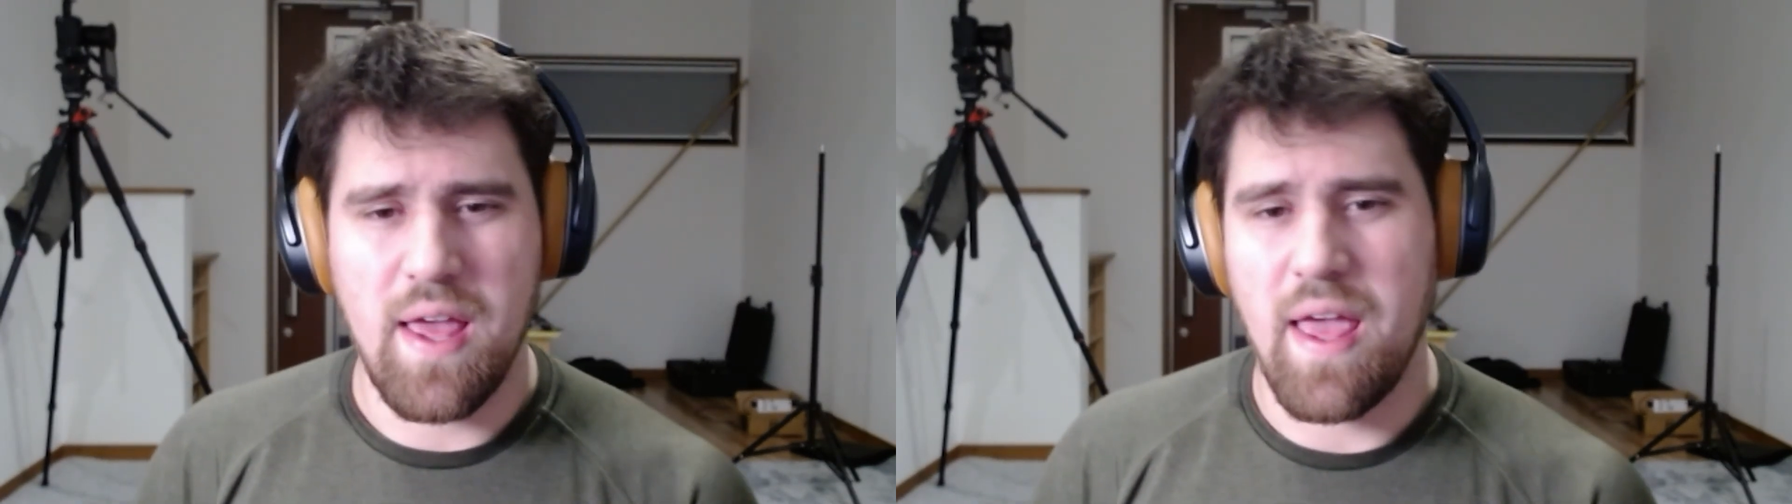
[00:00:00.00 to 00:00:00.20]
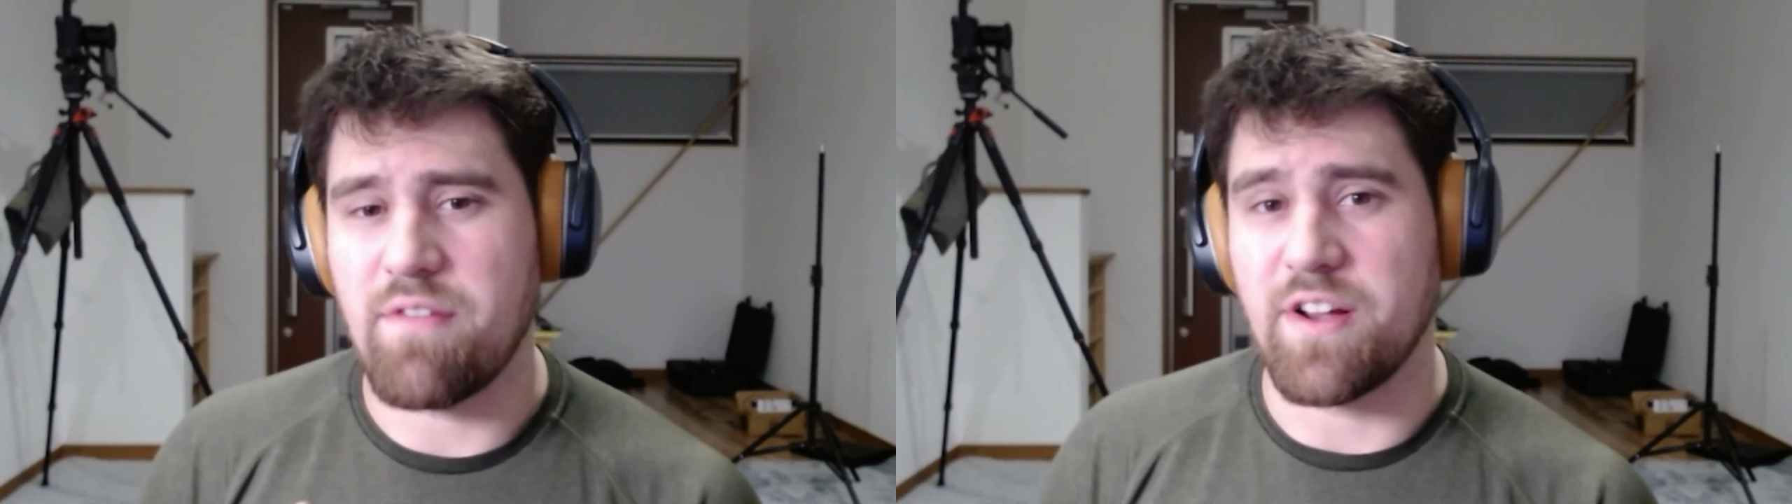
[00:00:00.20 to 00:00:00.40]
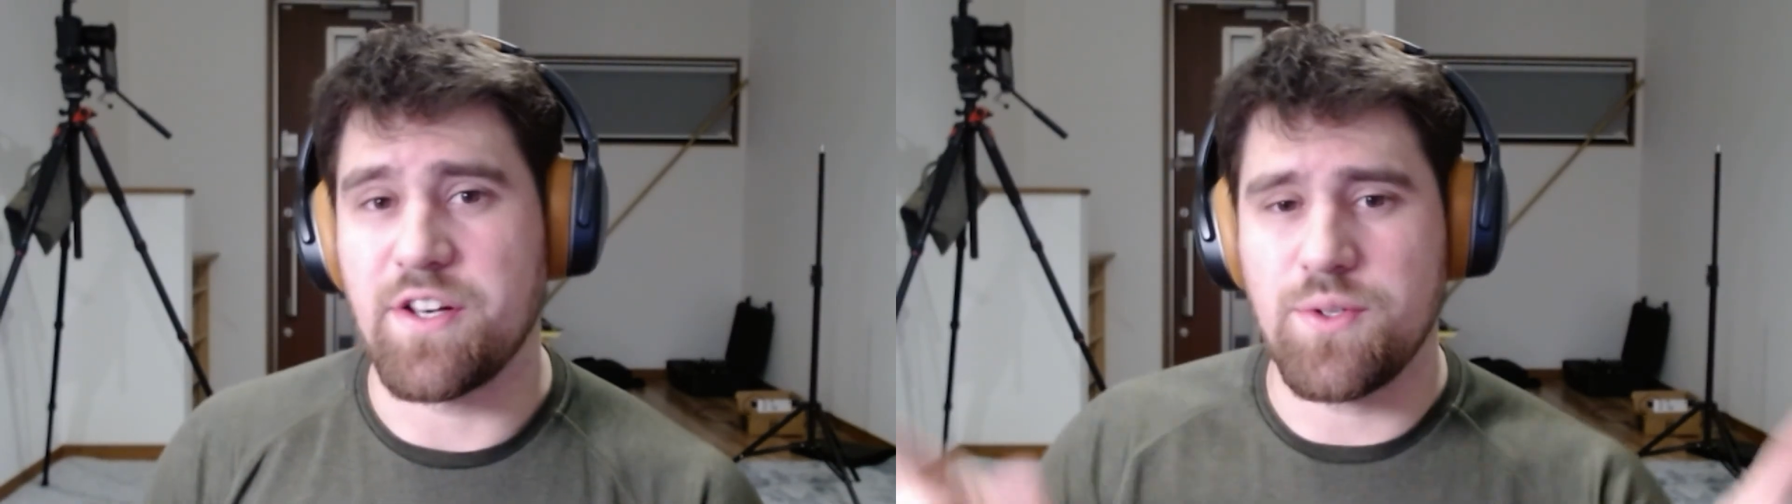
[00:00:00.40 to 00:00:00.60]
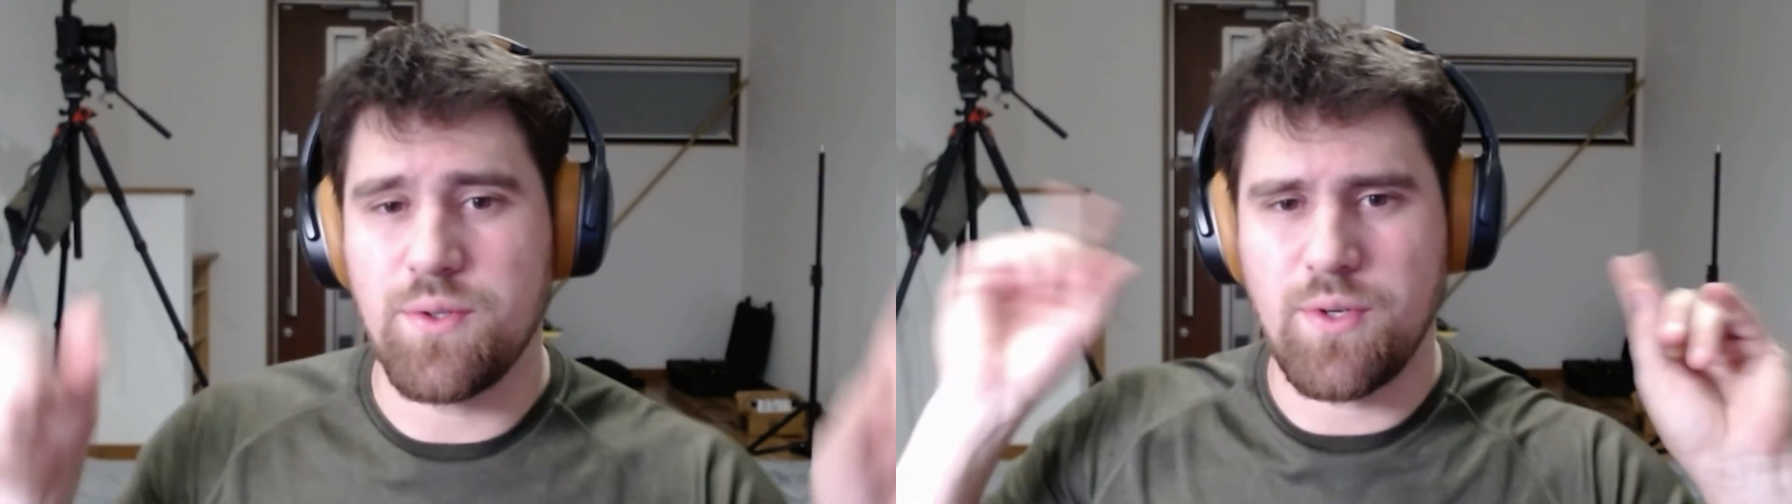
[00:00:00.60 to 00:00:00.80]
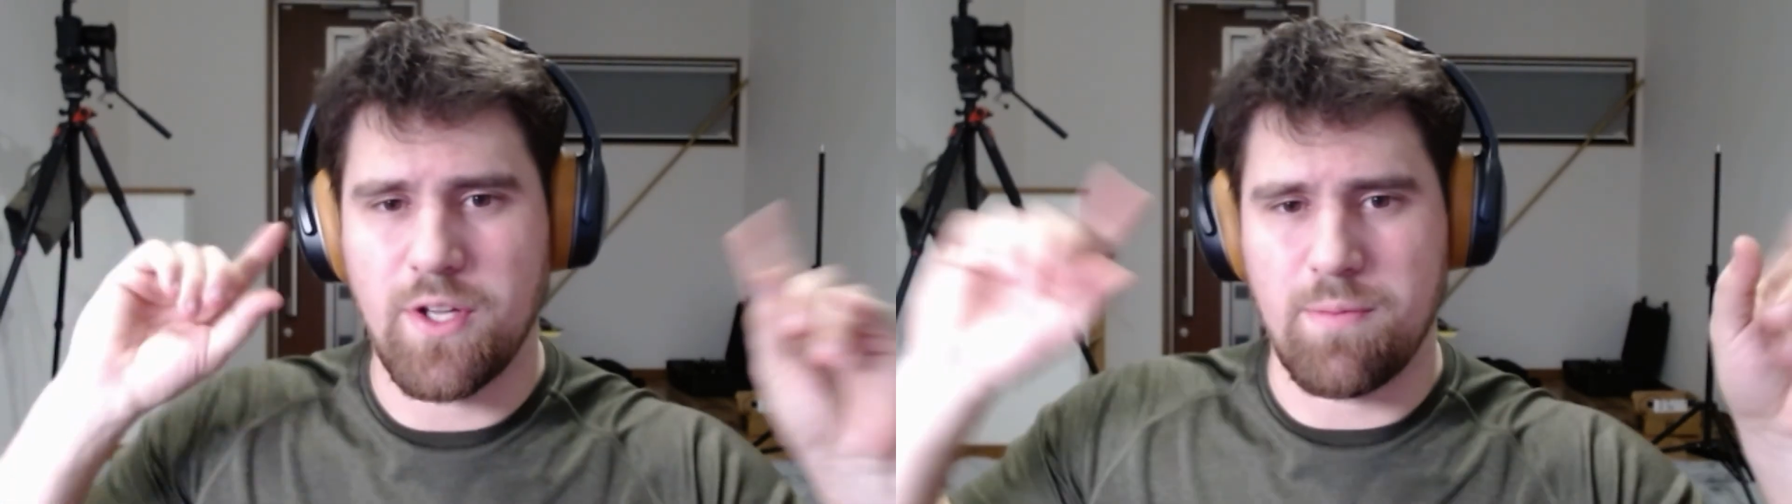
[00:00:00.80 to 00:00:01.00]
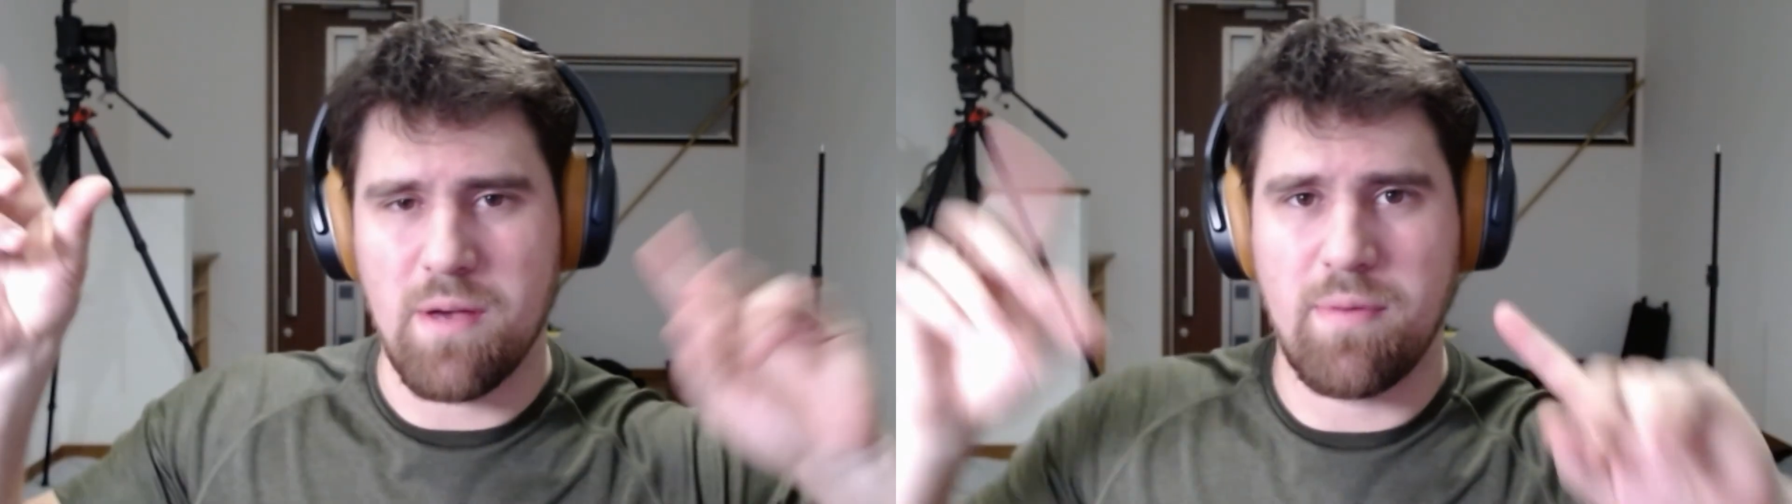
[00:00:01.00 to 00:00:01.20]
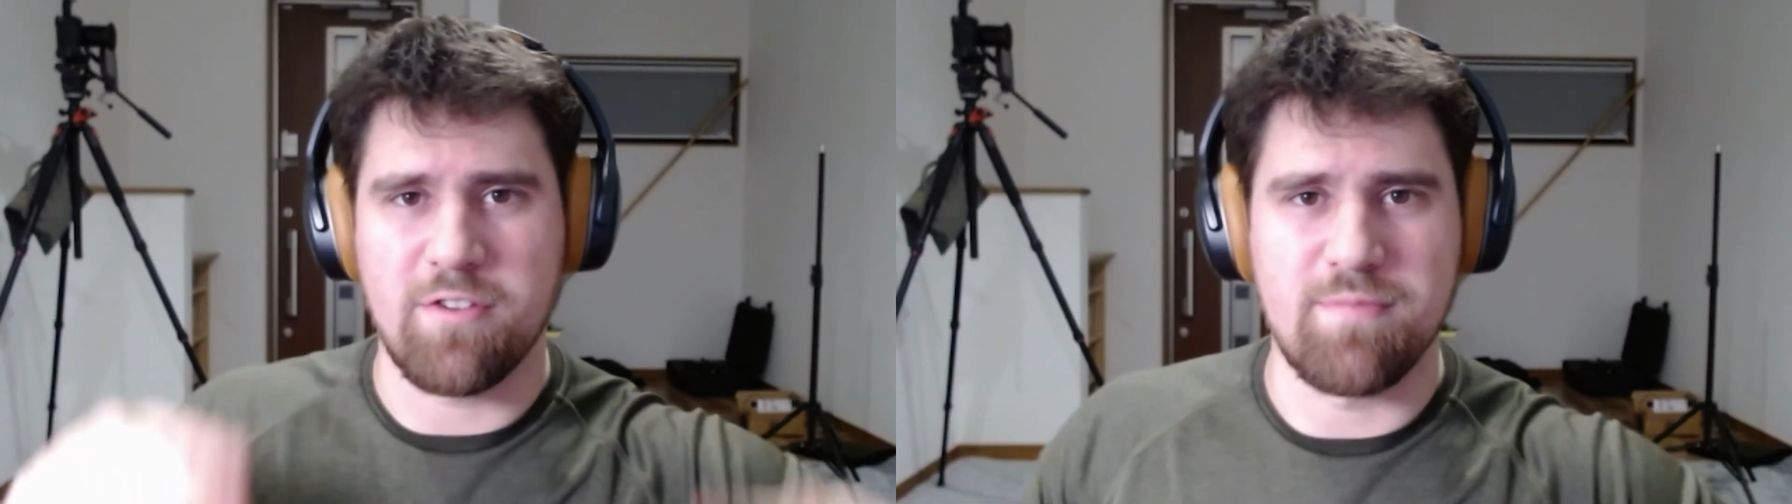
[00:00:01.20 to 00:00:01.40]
If I do, it'll be above